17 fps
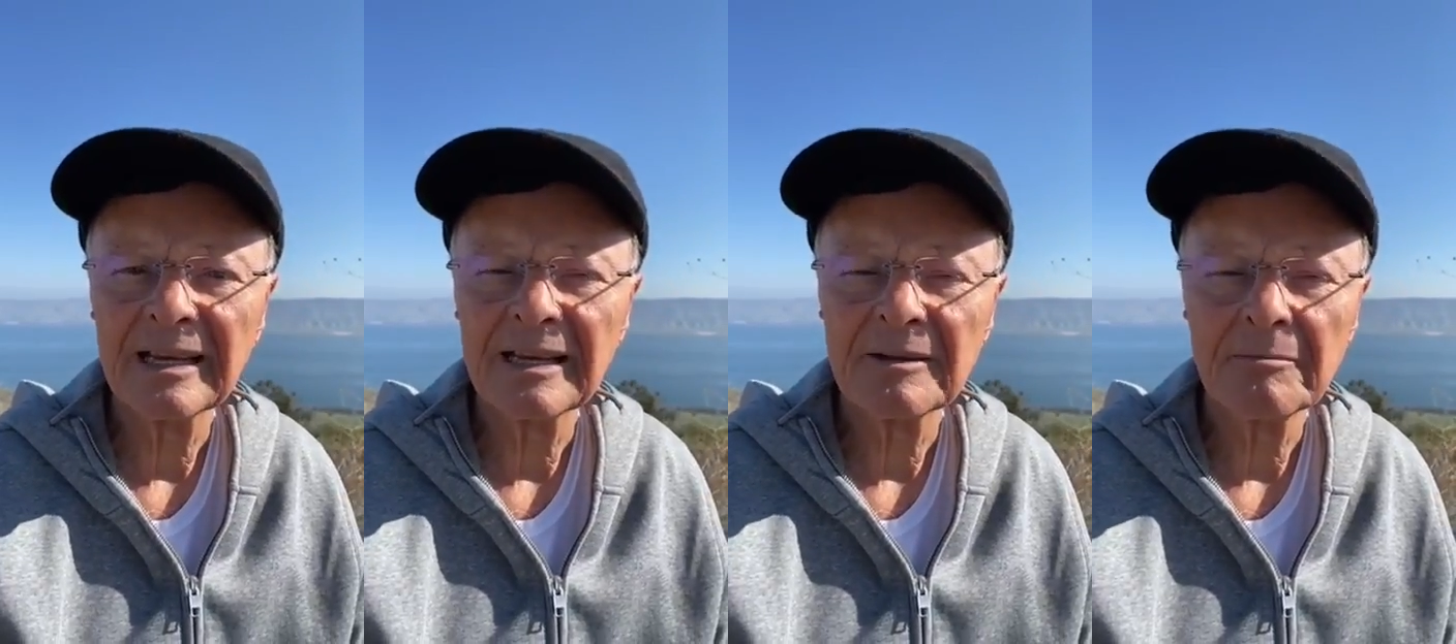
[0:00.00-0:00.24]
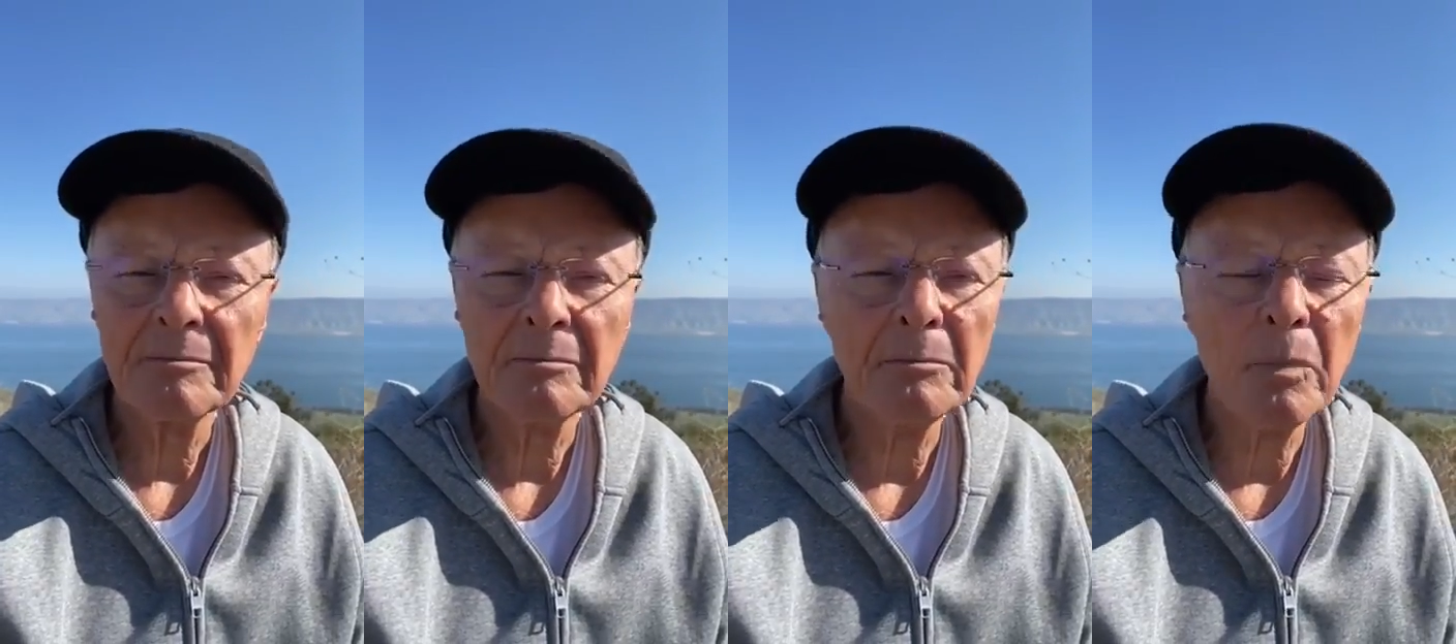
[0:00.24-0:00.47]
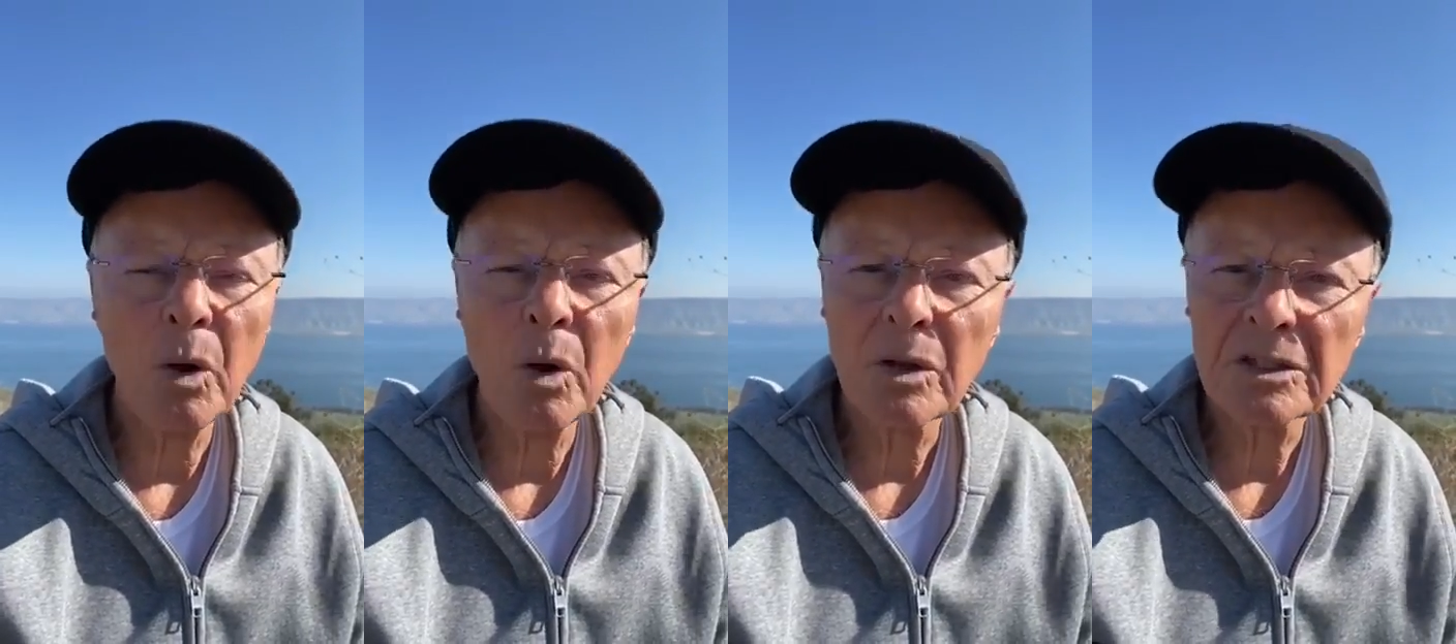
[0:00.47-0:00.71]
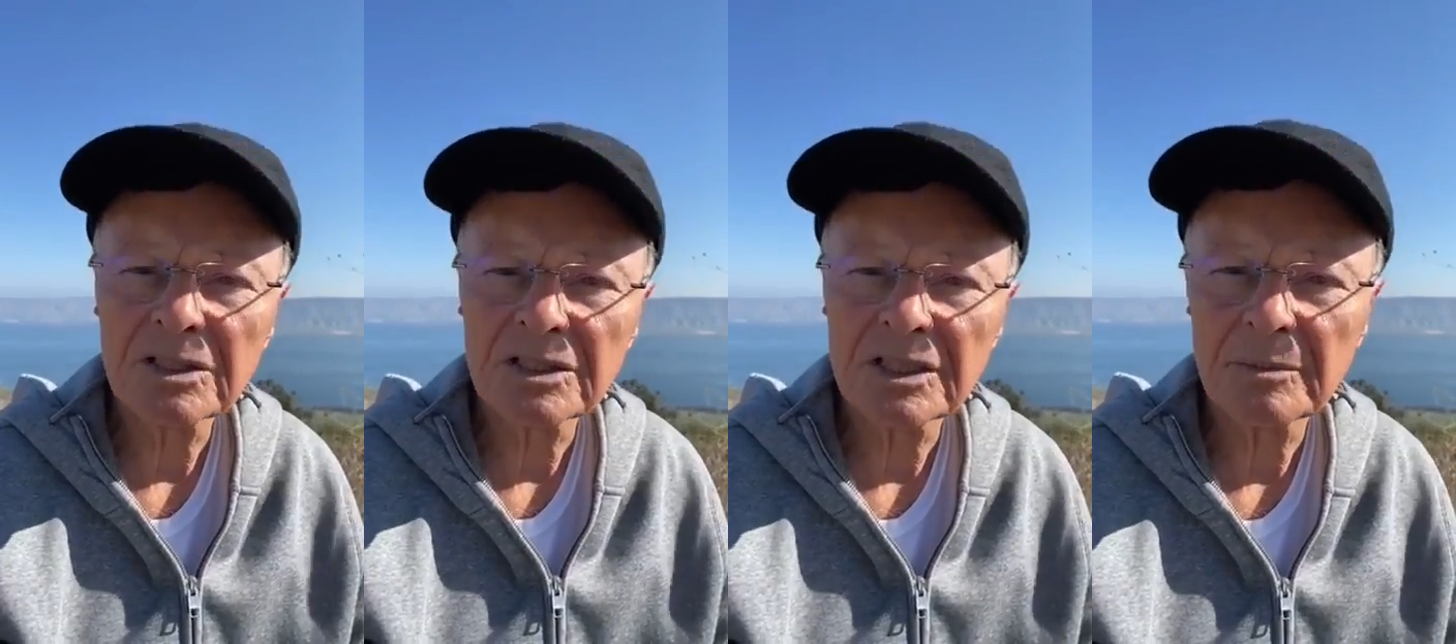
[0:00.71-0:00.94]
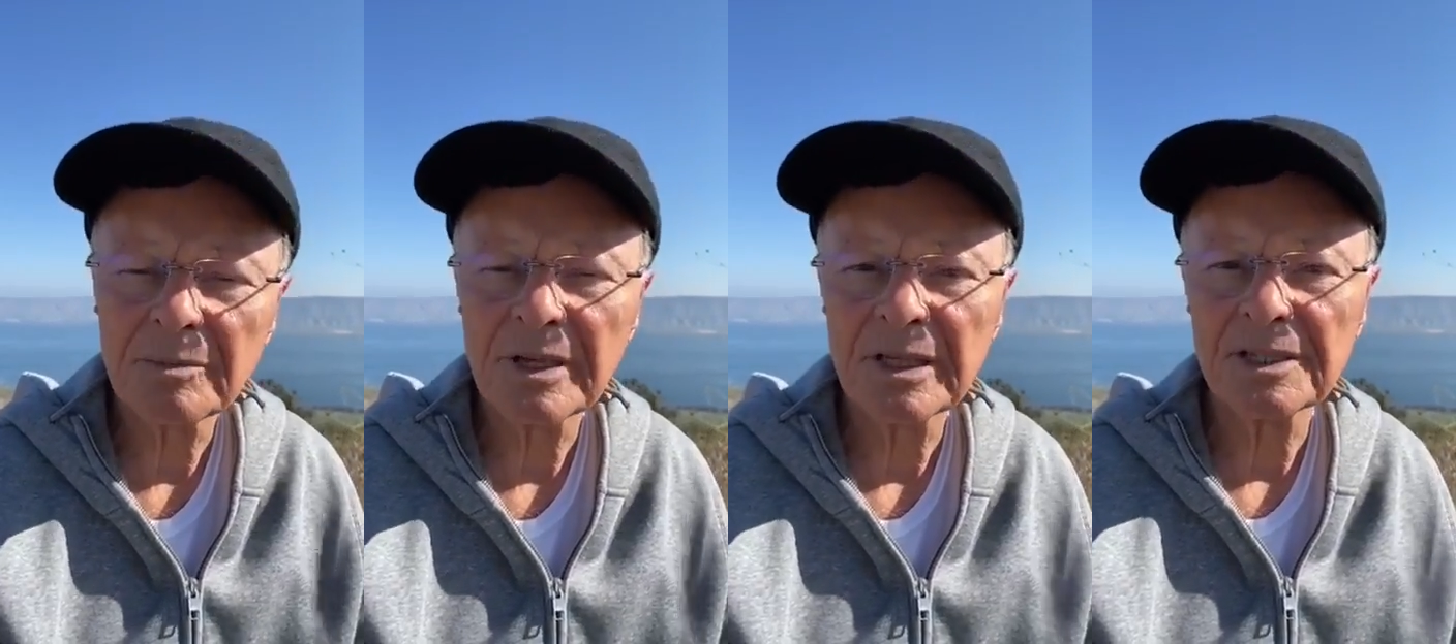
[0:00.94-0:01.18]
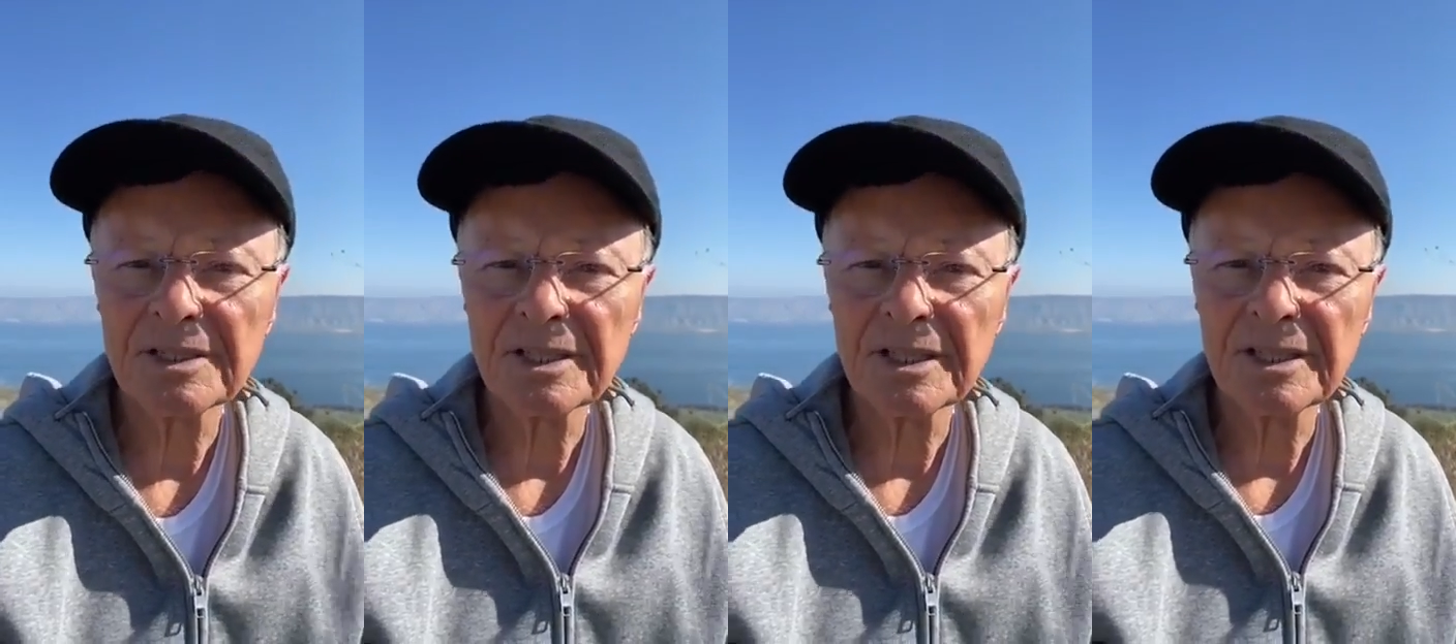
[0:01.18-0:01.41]
which the
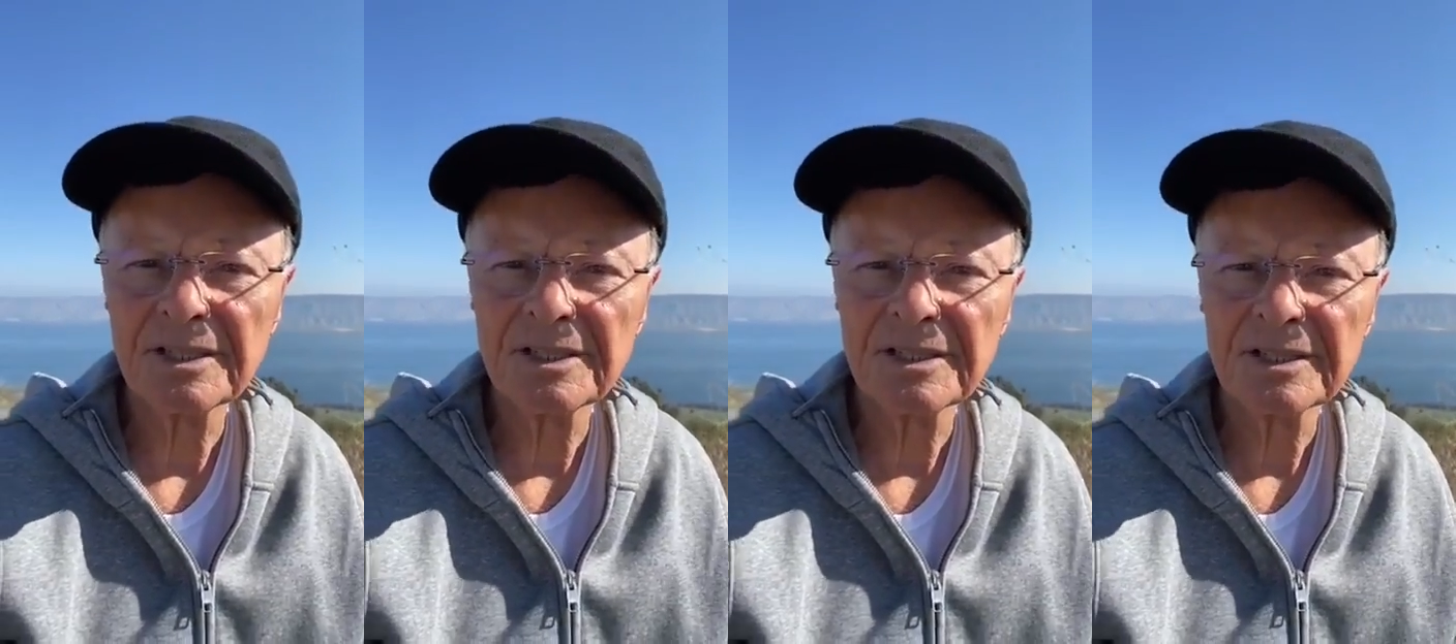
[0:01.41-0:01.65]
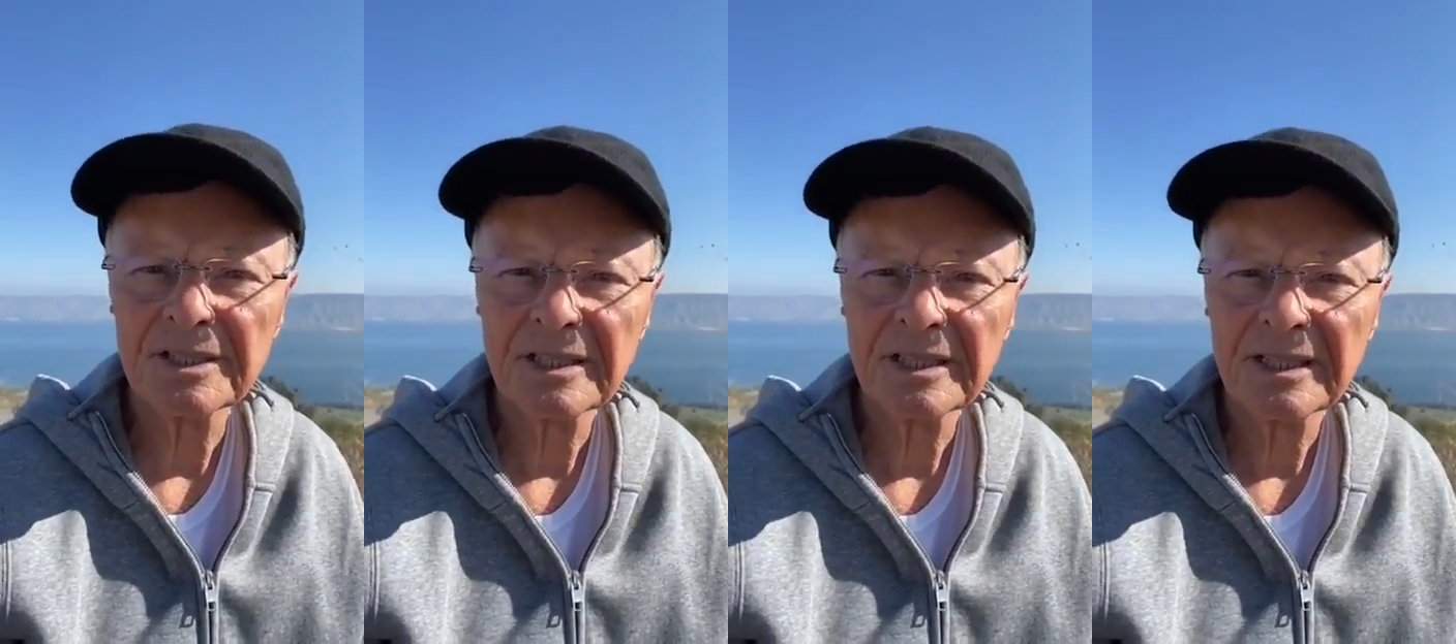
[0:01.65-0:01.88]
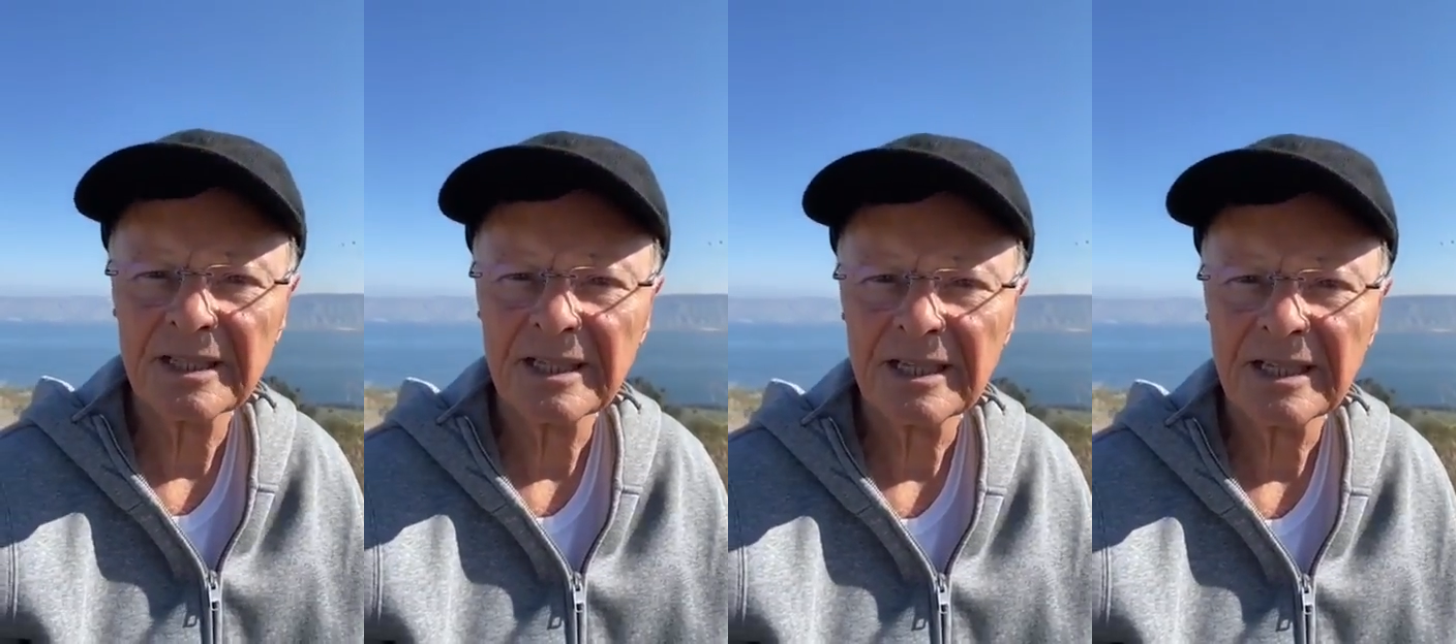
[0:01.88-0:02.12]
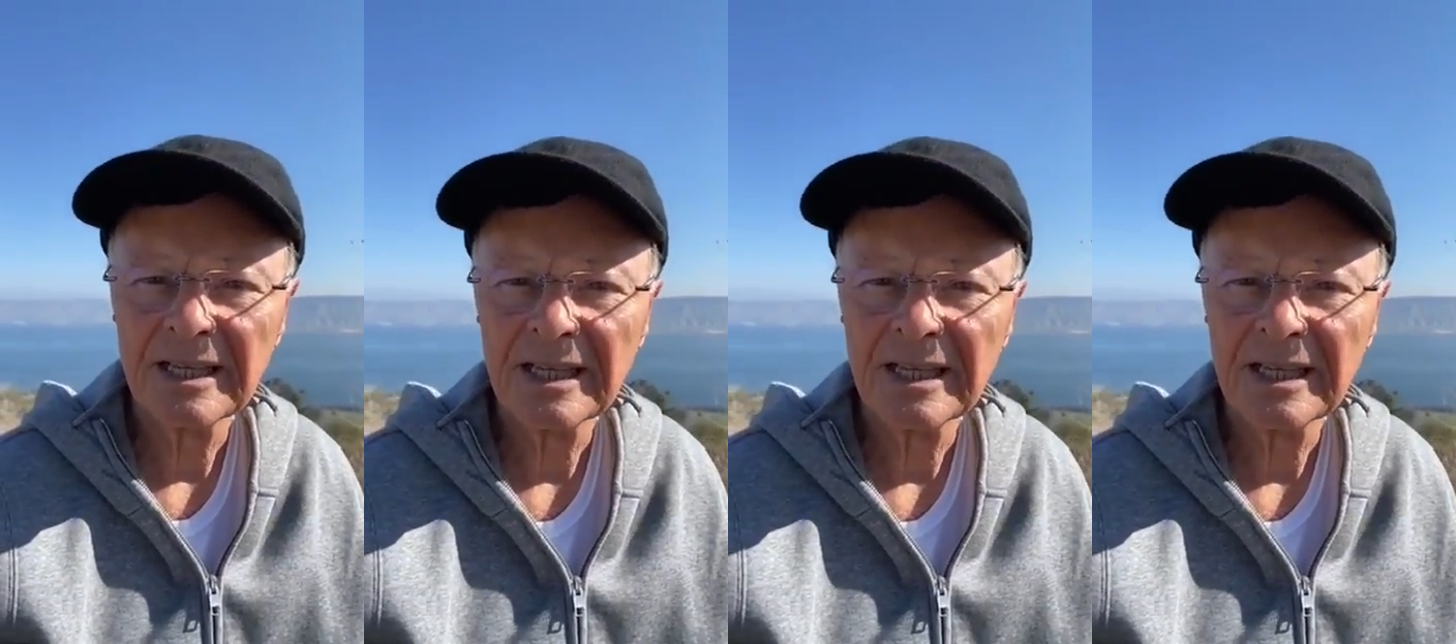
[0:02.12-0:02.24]
Bible shows to